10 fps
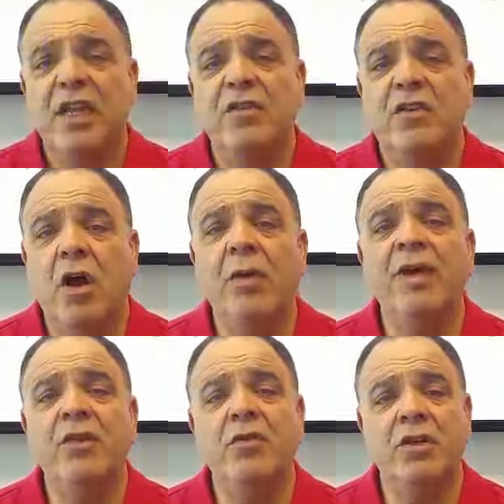is
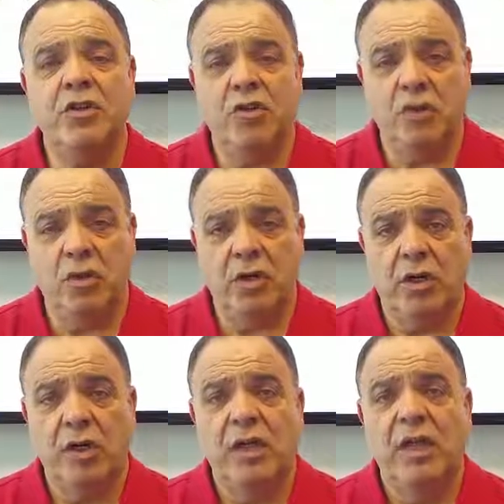going to
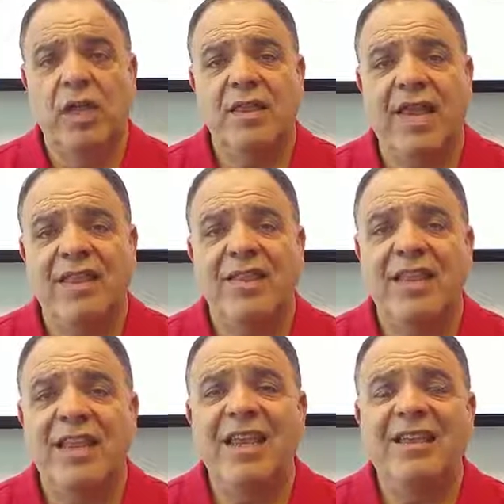ensure that
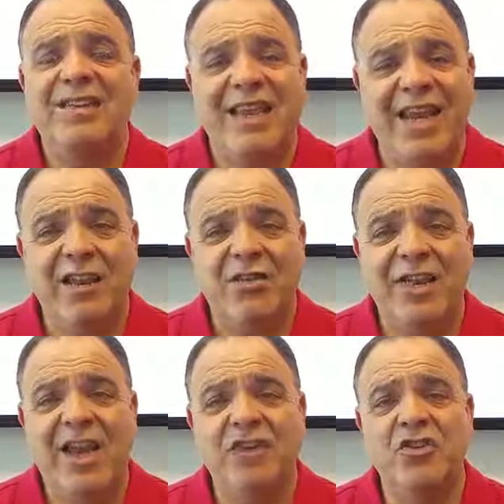the
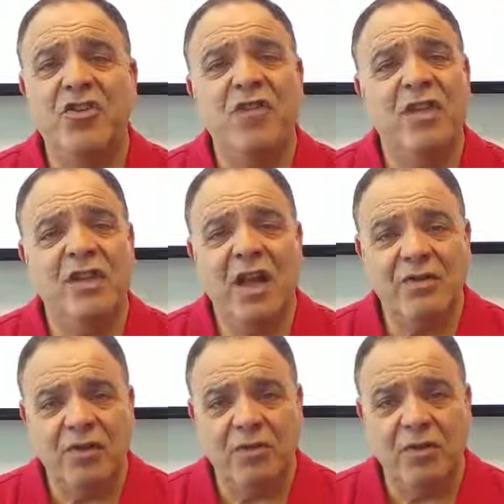satisfaction to the
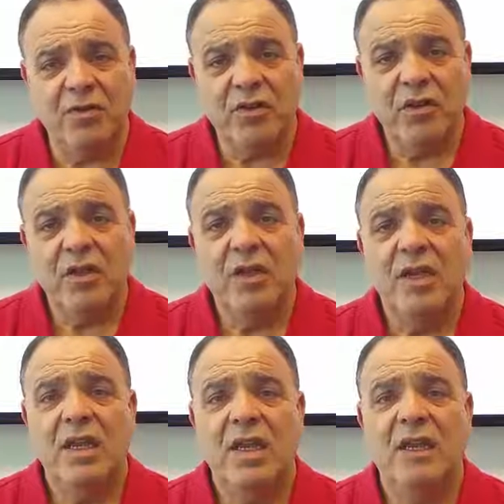customers
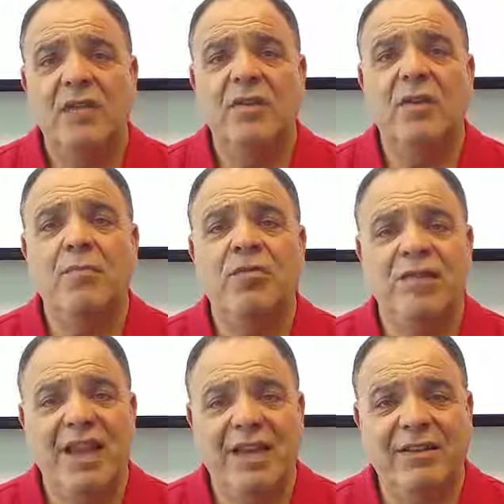is
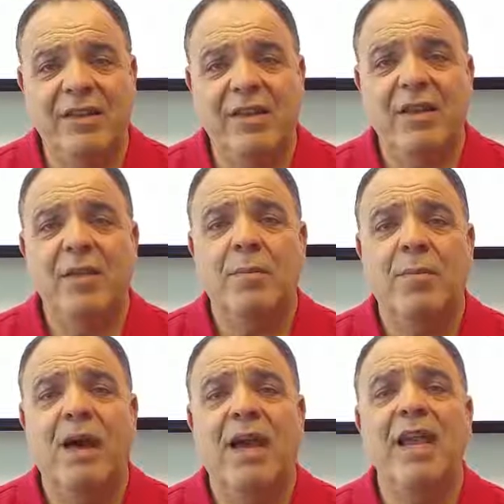protected
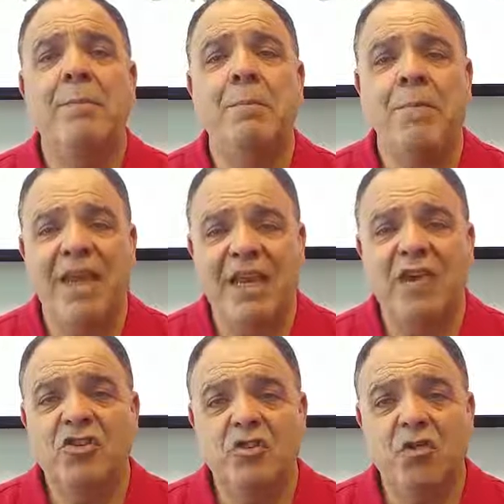by
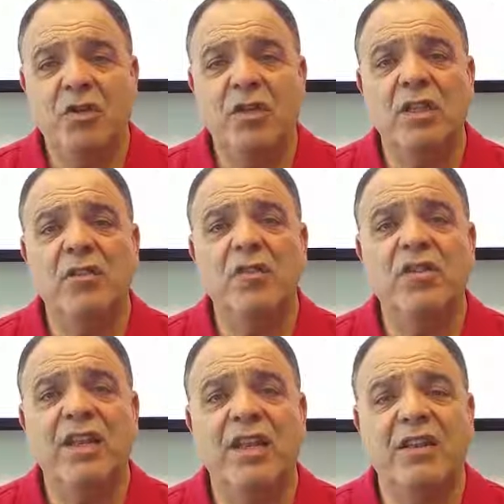making sure
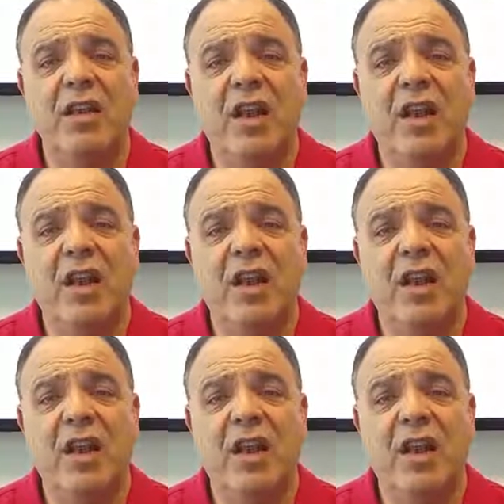deliveries get